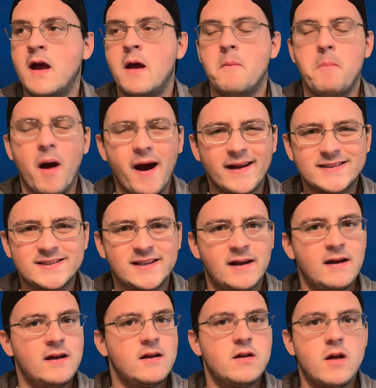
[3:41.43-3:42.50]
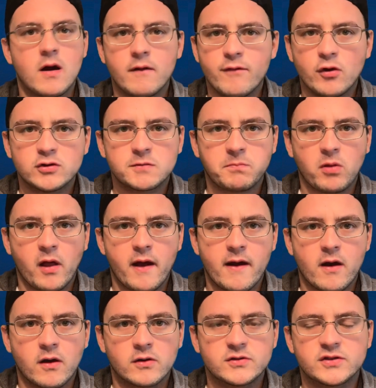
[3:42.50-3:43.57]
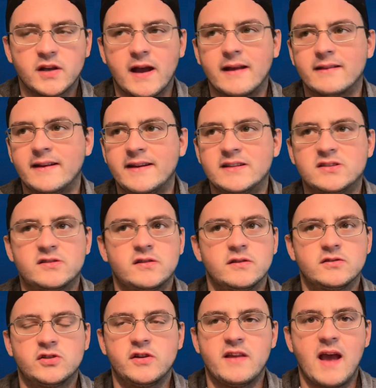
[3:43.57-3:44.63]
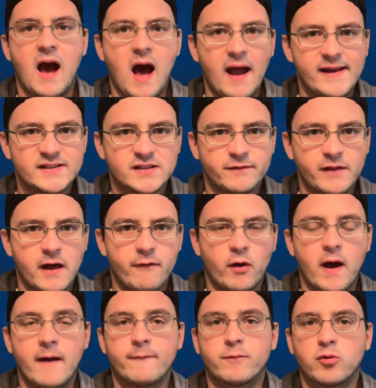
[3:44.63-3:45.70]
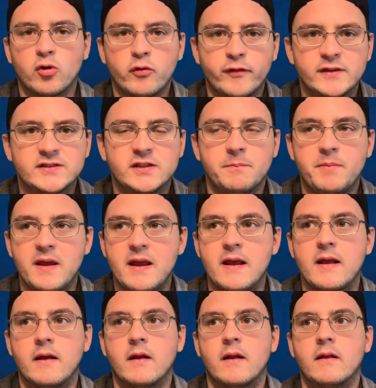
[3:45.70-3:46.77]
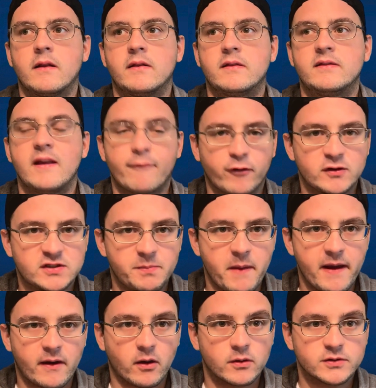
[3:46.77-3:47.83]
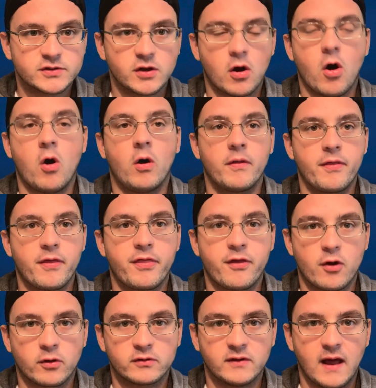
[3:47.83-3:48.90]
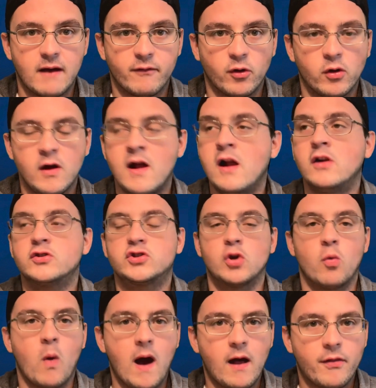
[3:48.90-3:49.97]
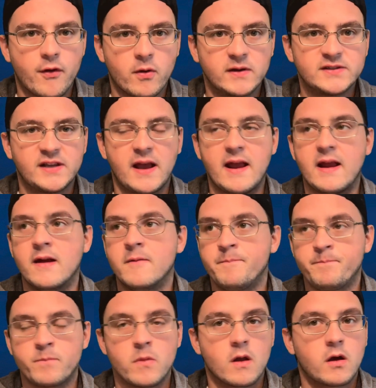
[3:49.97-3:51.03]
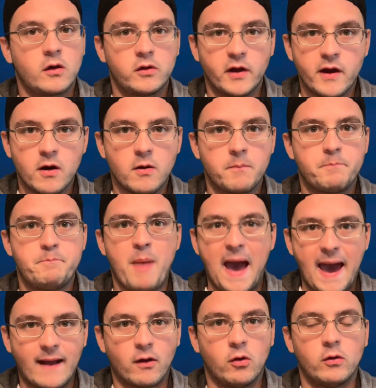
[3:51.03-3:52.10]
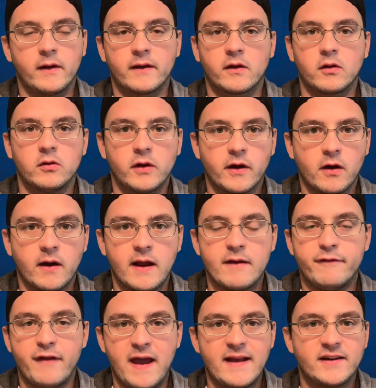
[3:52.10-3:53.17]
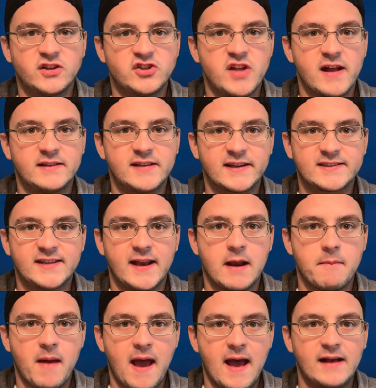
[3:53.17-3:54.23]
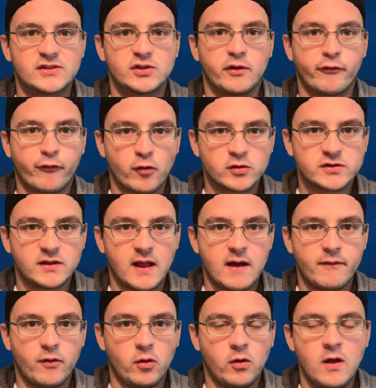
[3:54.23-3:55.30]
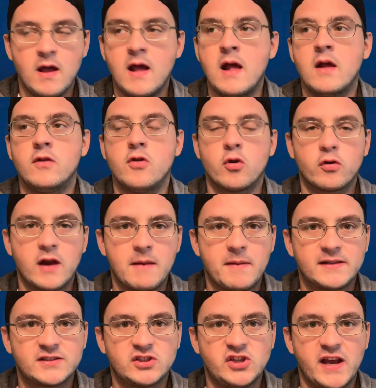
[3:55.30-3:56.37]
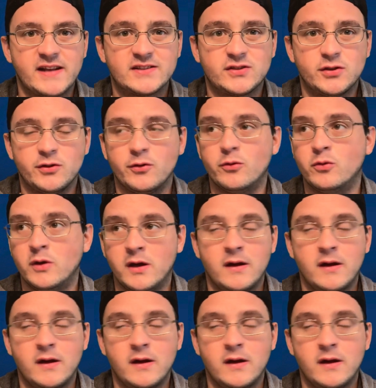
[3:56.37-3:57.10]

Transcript: but none of those players, at least to the highest of level, have proven to be difference makers on the third level. So while there is a clear battle and clear advantage that Texas A&M has on the first level, Notre Dame has a chance to